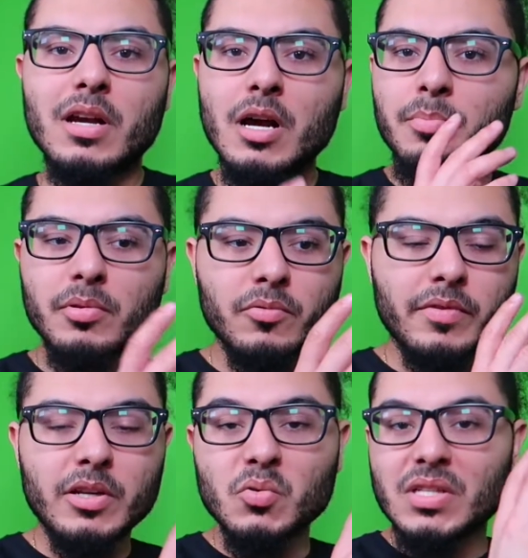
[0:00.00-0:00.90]
Upload
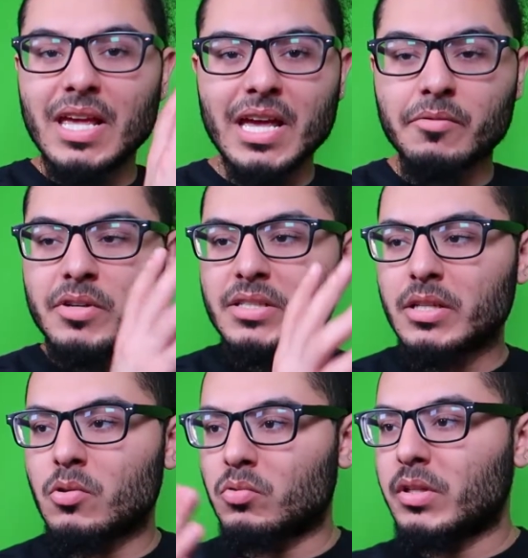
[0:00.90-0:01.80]
videos every
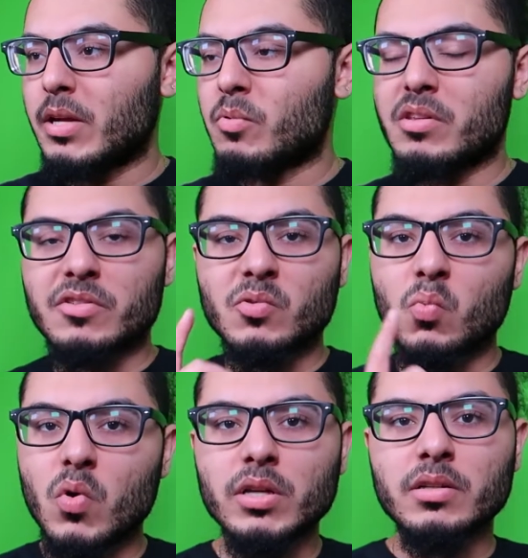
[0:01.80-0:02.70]
single day, whether it's
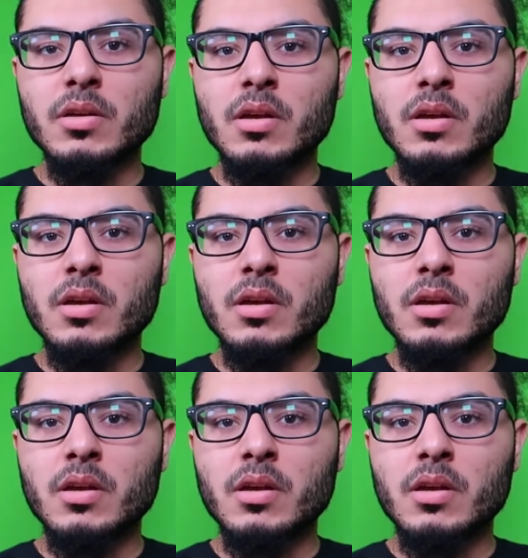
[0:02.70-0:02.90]
one.